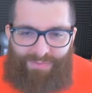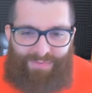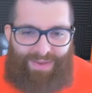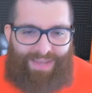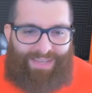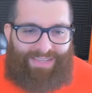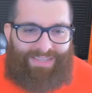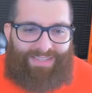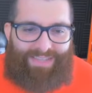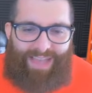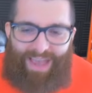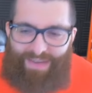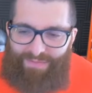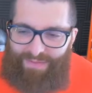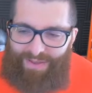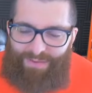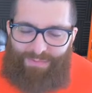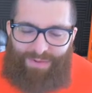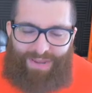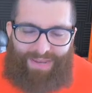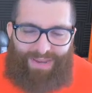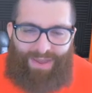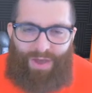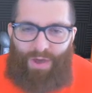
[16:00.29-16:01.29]
week
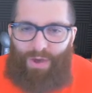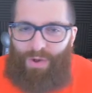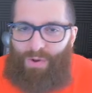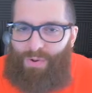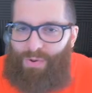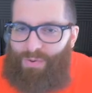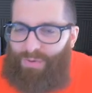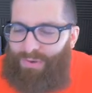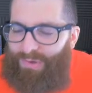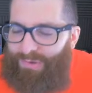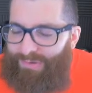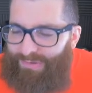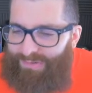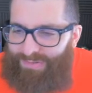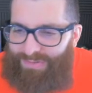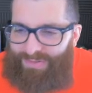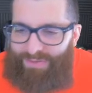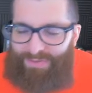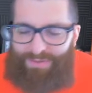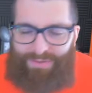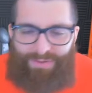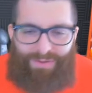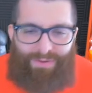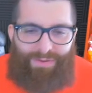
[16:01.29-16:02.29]
7. We know who's
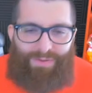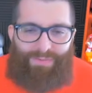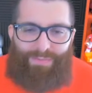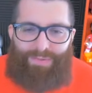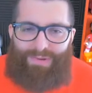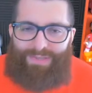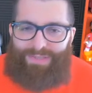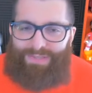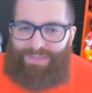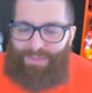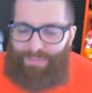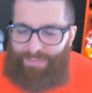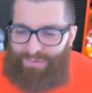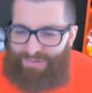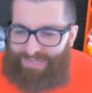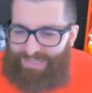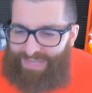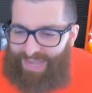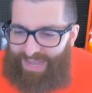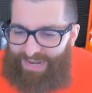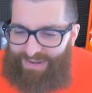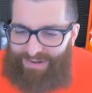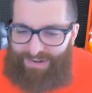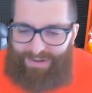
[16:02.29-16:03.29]
the
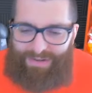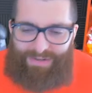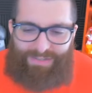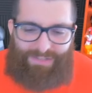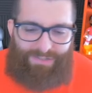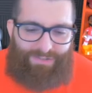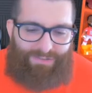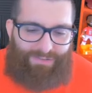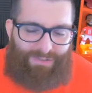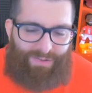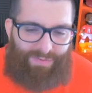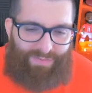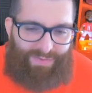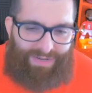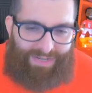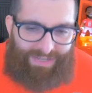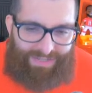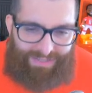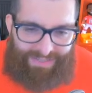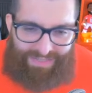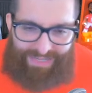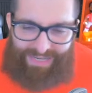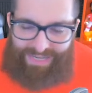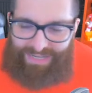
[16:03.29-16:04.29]
pretenders, who's the
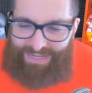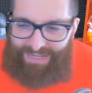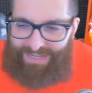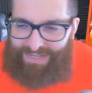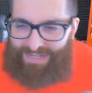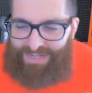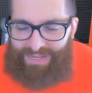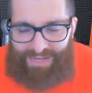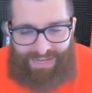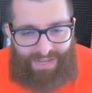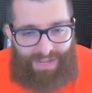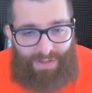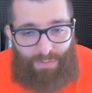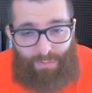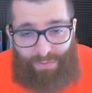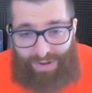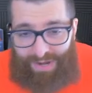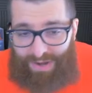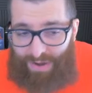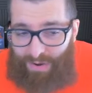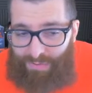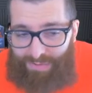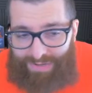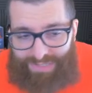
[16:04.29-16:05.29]
real deal.
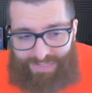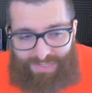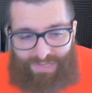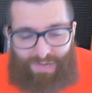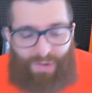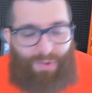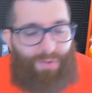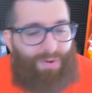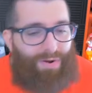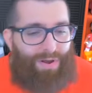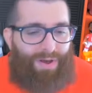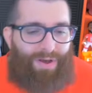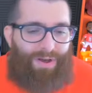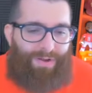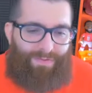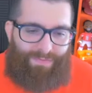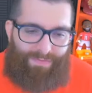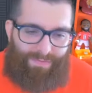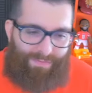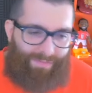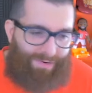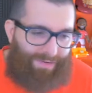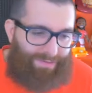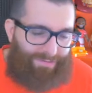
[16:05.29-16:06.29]
We know what's going on
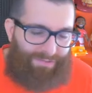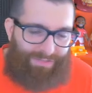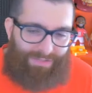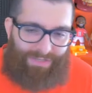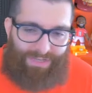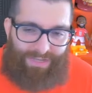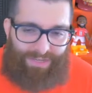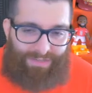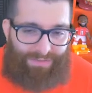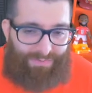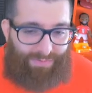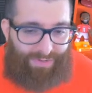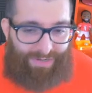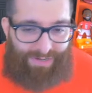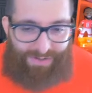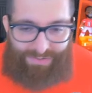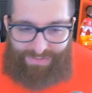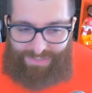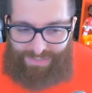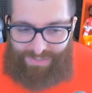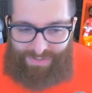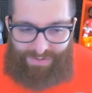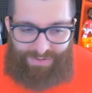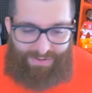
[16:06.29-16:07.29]
for most teams. We know
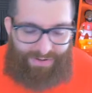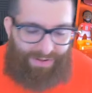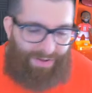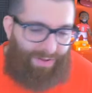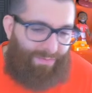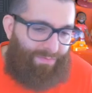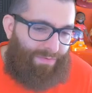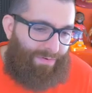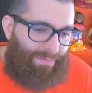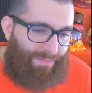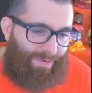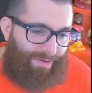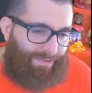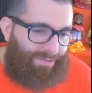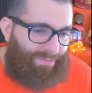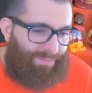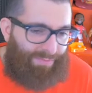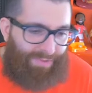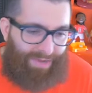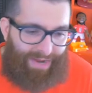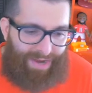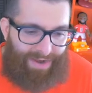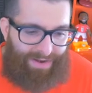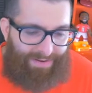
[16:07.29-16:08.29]
what's going on for most
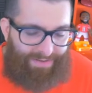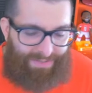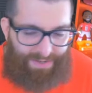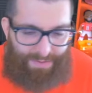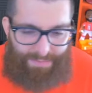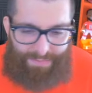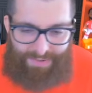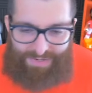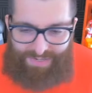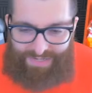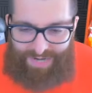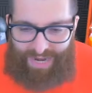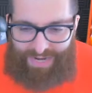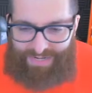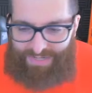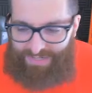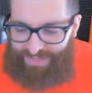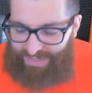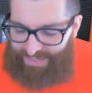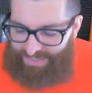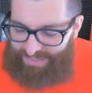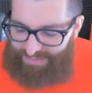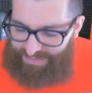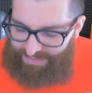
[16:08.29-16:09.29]
players and
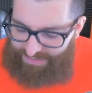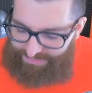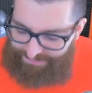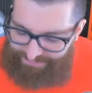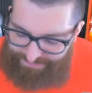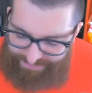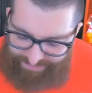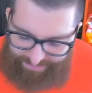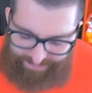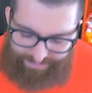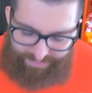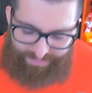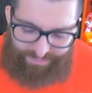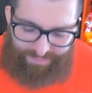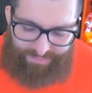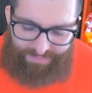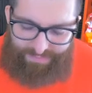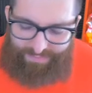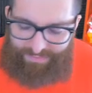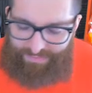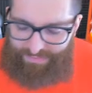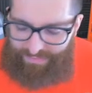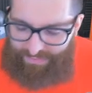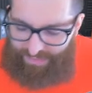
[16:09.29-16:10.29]
projections.
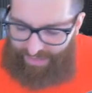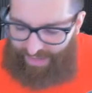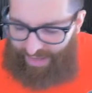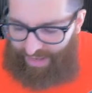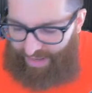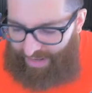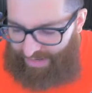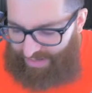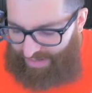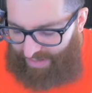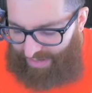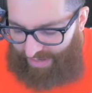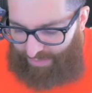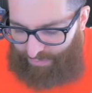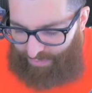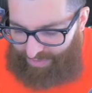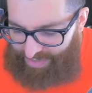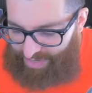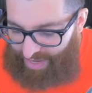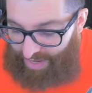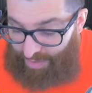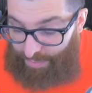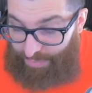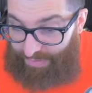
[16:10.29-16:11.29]
And we
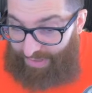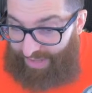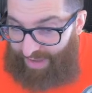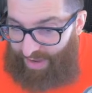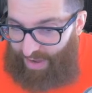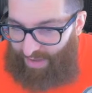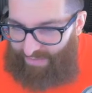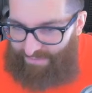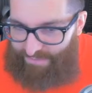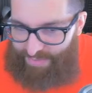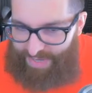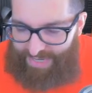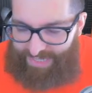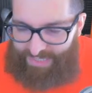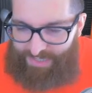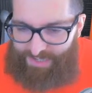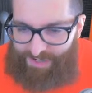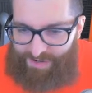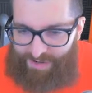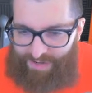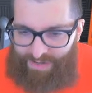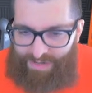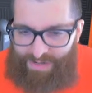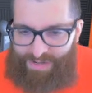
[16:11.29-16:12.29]
got a playoff
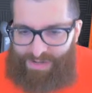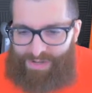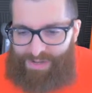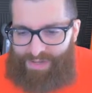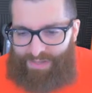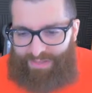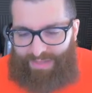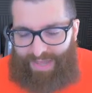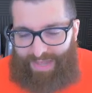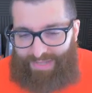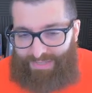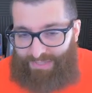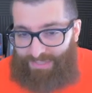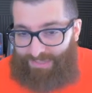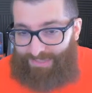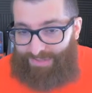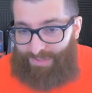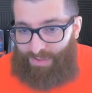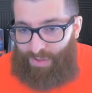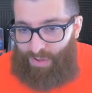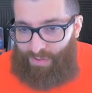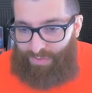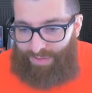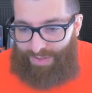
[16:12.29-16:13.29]
picture that's
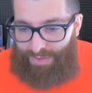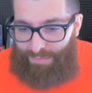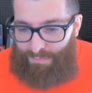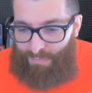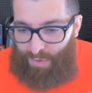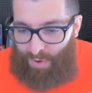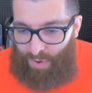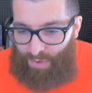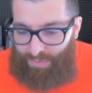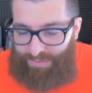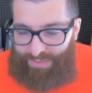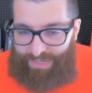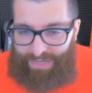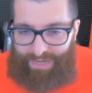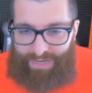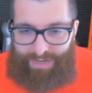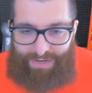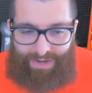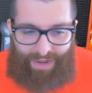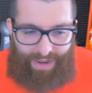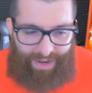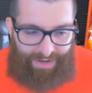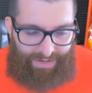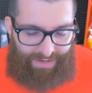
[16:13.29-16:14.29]
slowly
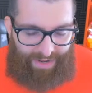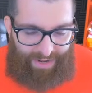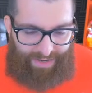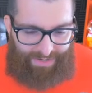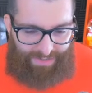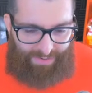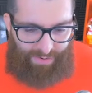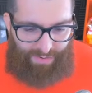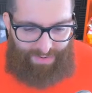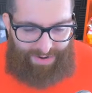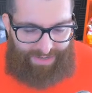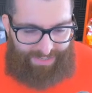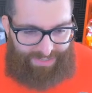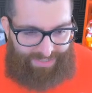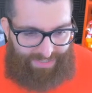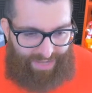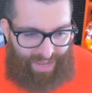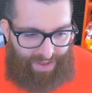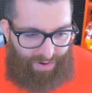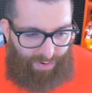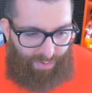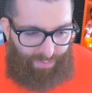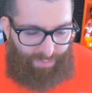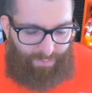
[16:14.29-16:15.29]
molding and going to
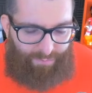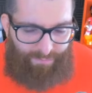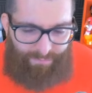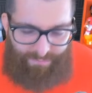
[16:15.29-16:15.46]
settle